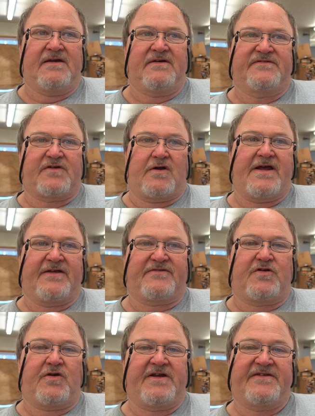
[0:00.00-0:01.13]
Start out
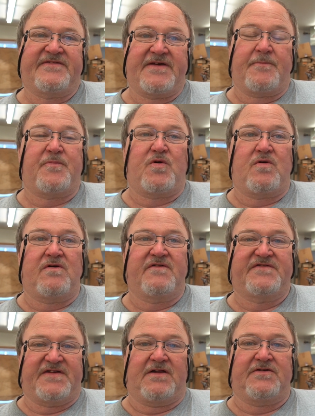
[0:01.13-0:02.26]
turning simple
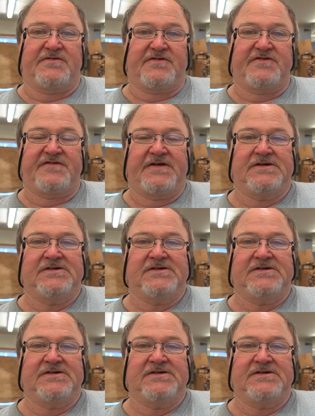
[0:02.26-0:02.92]
cylinders.